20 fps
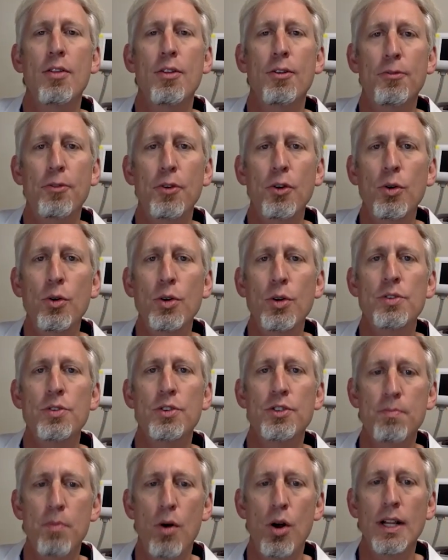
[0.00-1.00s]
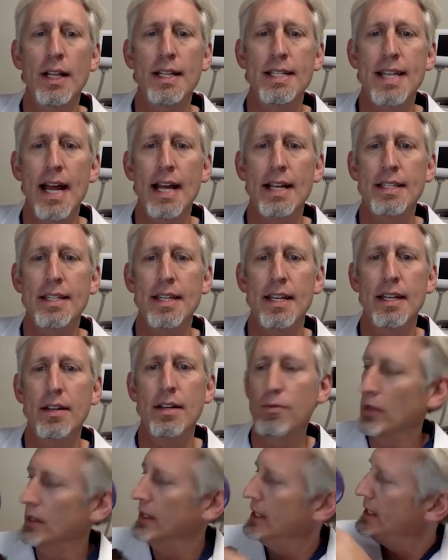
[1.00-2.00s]
the food in your small intestine,
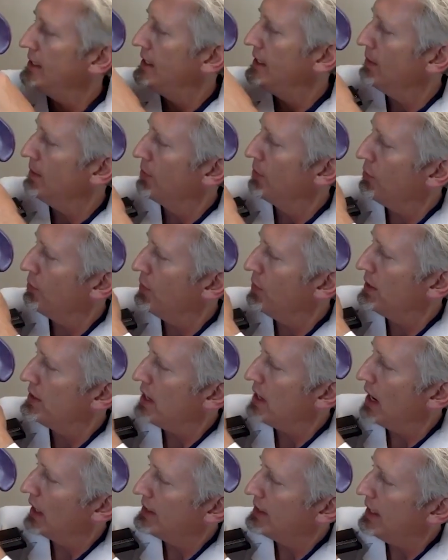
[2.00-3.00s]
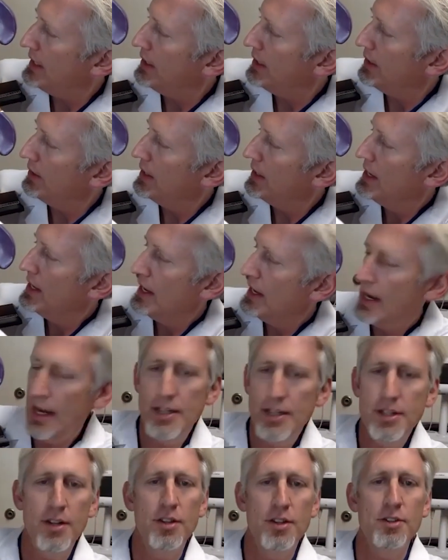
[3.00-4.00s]
releasing them through the duct here
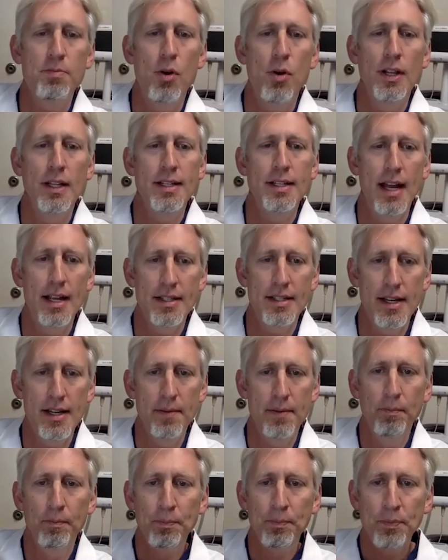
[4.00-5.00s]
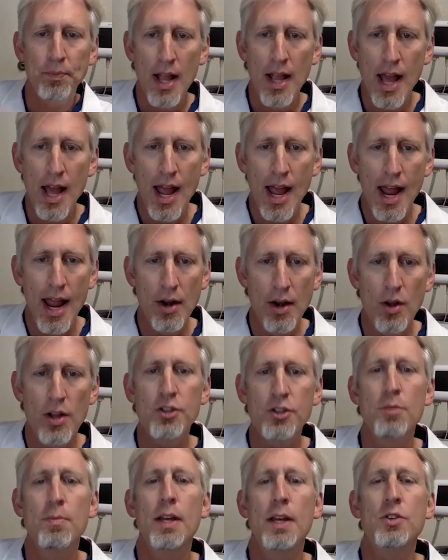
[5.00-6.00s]
into the small intestine. It
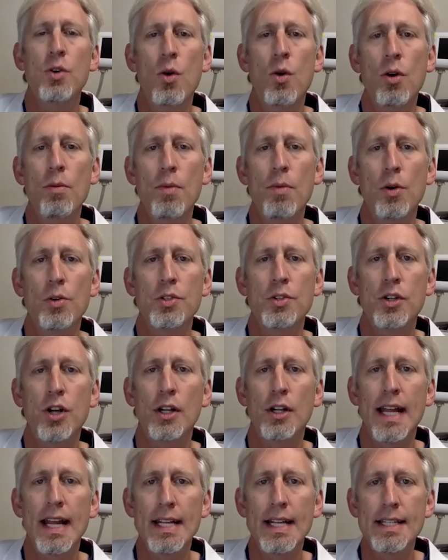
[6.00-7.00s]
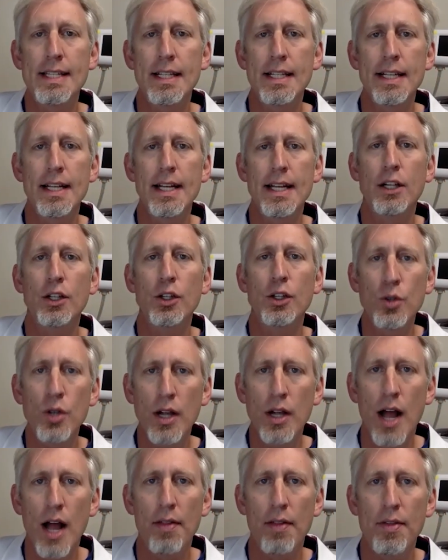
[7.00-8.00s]
also makes hormones called insulin and
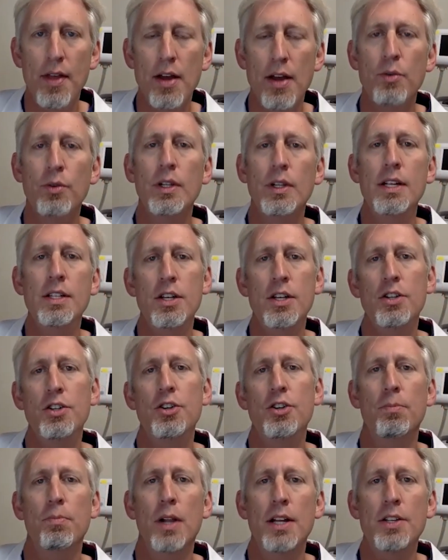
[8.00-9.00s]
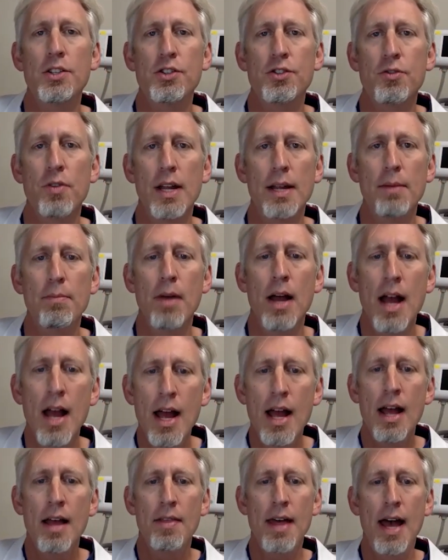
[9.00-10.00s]
glucagon that are released into your bloodstream
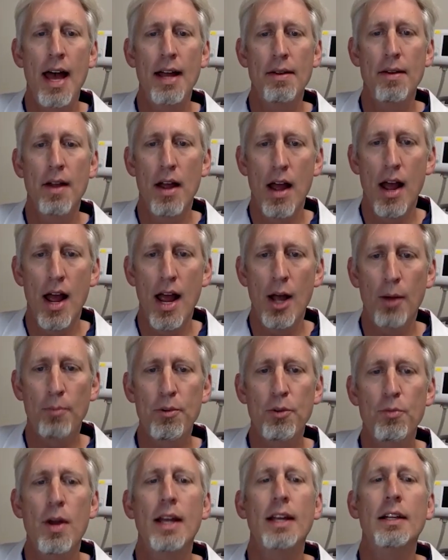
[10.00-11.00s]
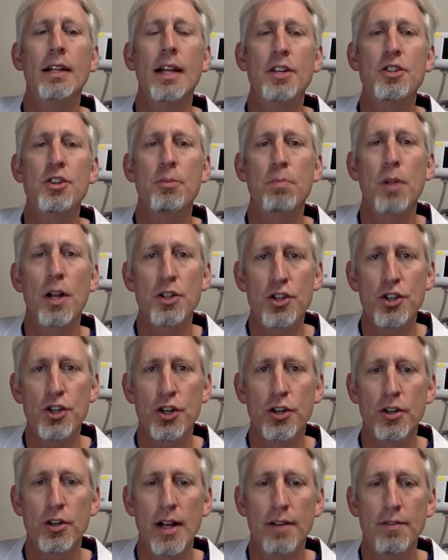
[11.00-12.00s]
that help you regulate your blood
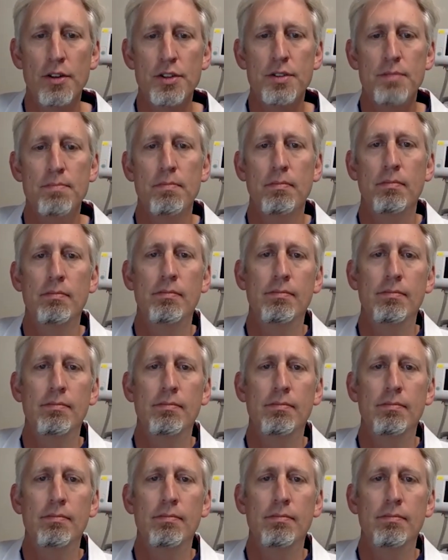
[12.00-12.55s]
sugar levels.